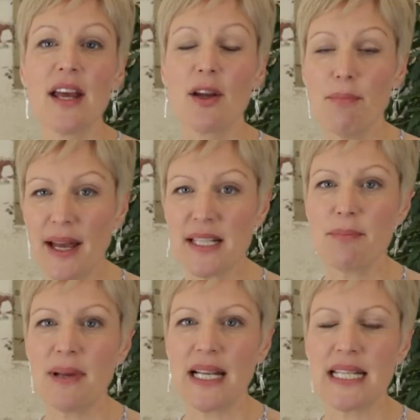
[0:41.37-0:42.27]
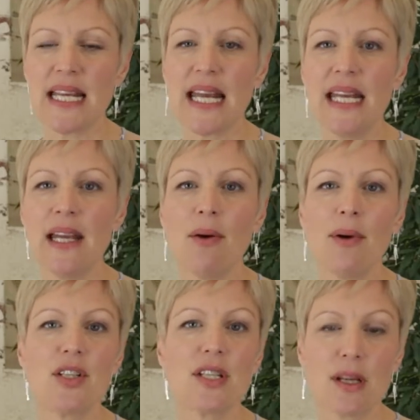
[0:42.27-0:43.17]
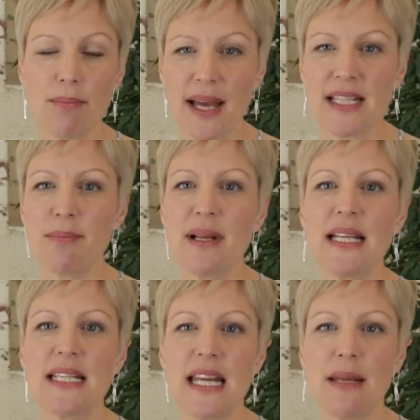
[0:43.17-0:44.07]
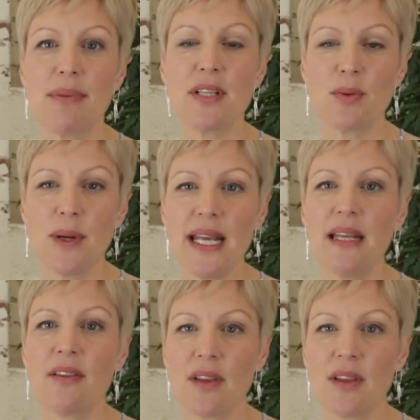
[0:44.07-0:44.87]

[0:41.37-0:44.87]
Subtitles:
compatibility, which is compatibility between